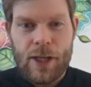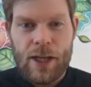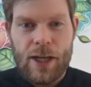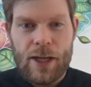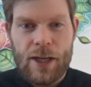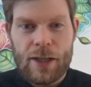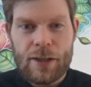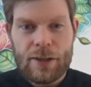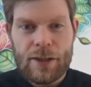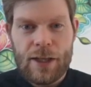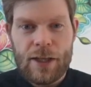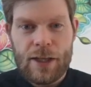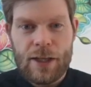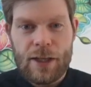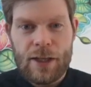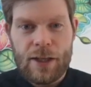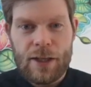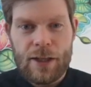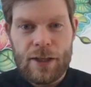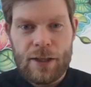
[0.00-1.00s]

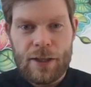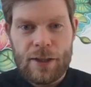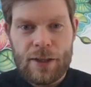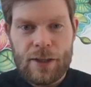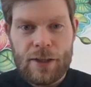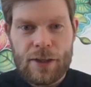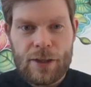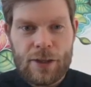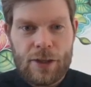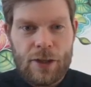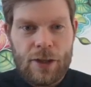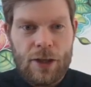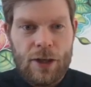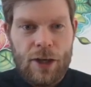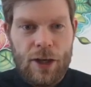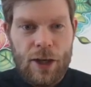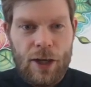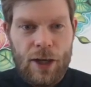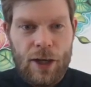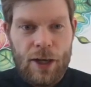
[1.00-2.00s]
then
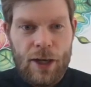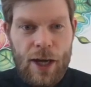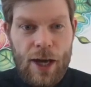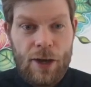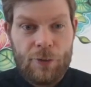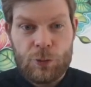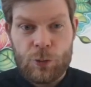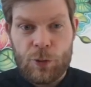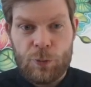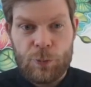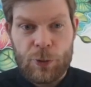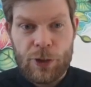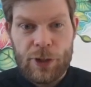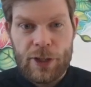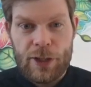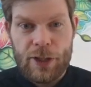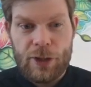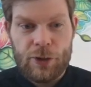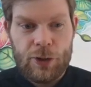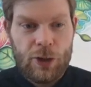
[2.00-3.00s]
after we've
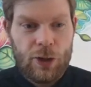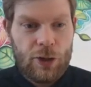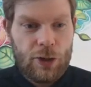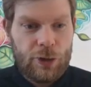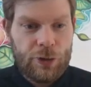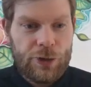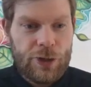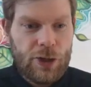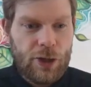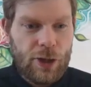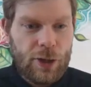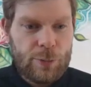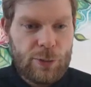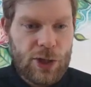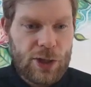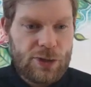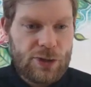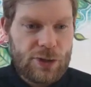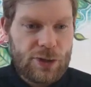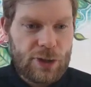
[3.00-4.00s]
printed out all the
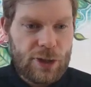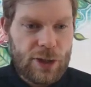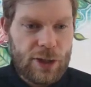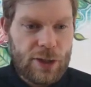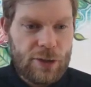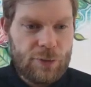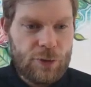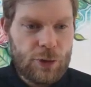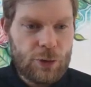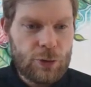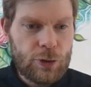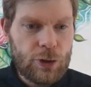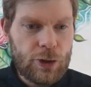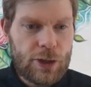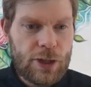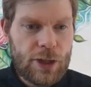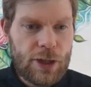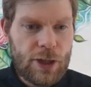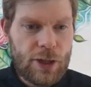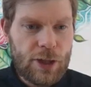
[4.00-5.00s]
objects, like if you
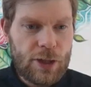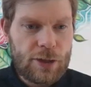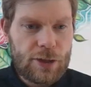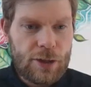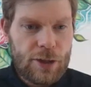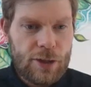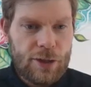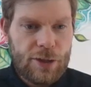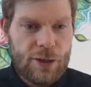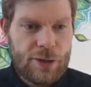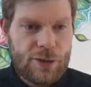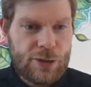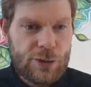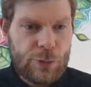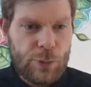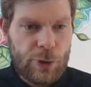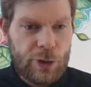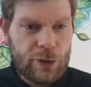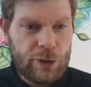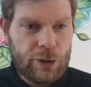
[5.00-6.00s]
look here, this
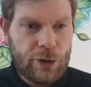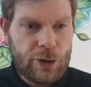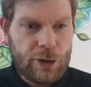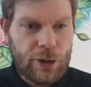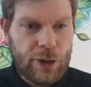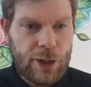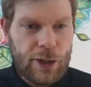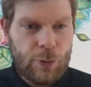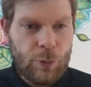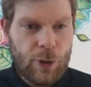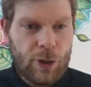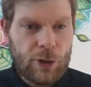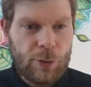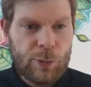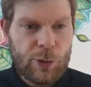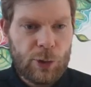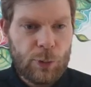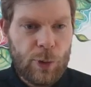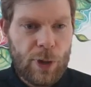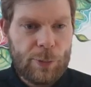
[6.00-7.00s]
is what it'll look like.
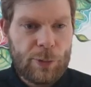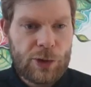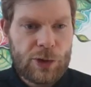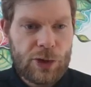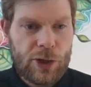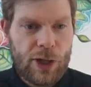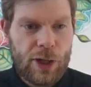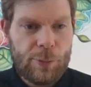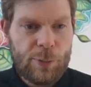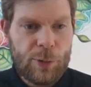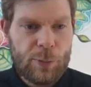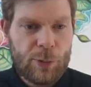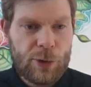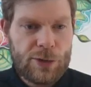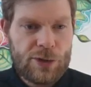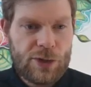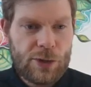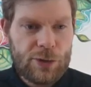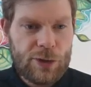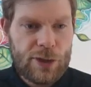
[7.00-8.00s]
Welcome to the weapon shop. It
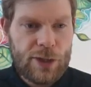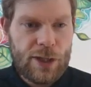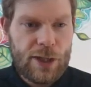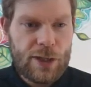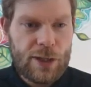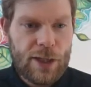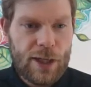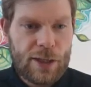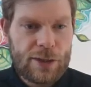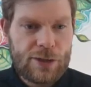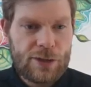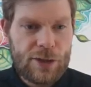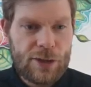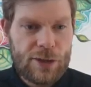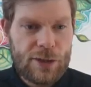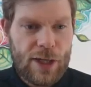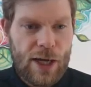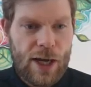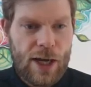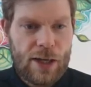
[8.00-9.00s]
prints out the index, the
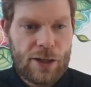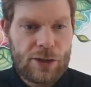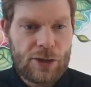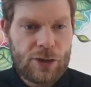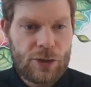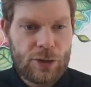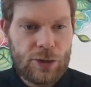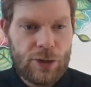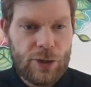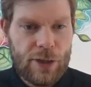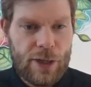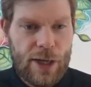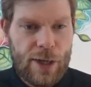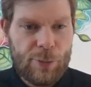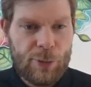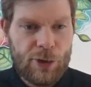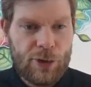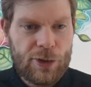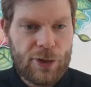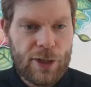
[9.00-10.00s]
dash, the
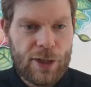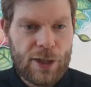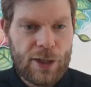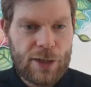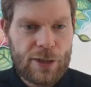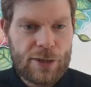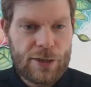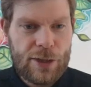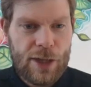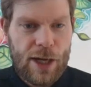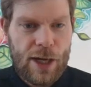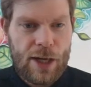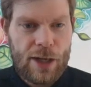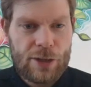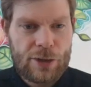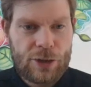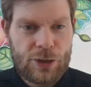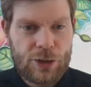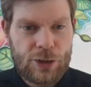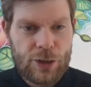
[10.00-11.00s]
name of the thing,
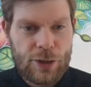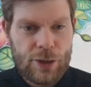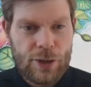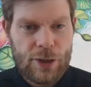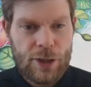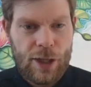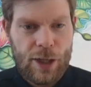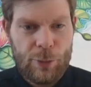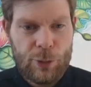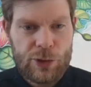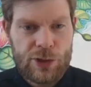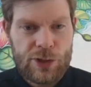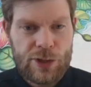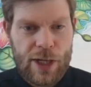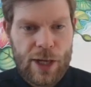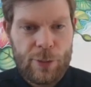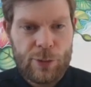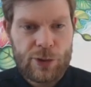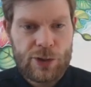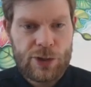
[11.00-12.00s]
dash, how much
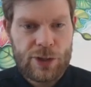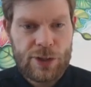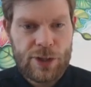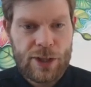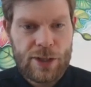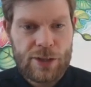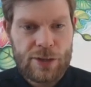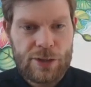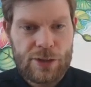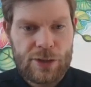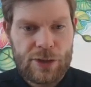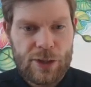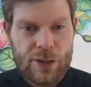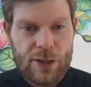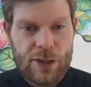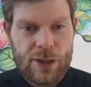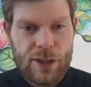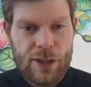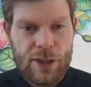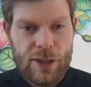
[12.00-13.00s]
damage it does,
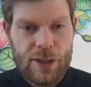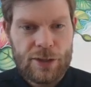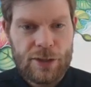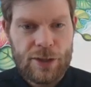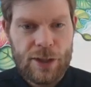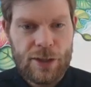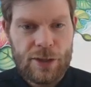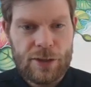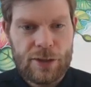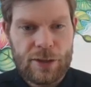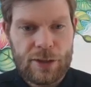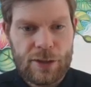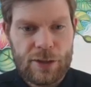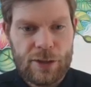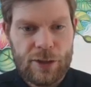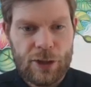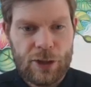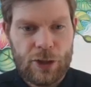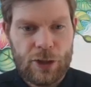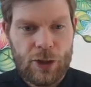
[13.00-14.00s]
and then
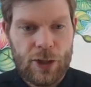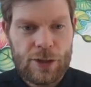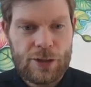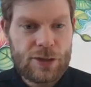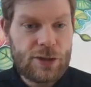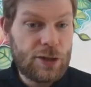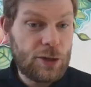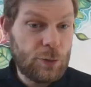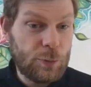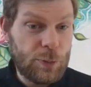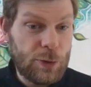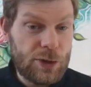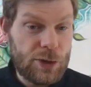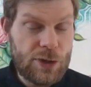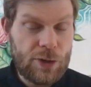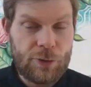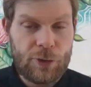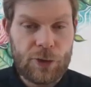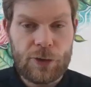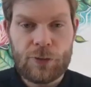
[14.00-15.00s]
the cost. It'll be
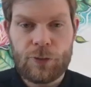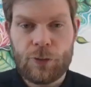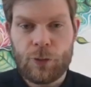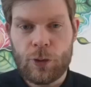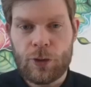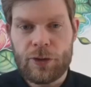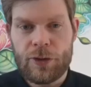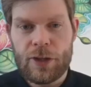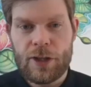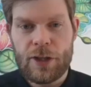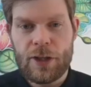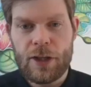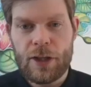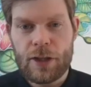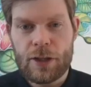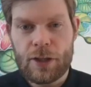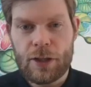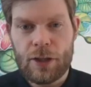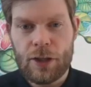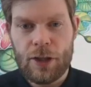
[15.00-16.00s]
different for the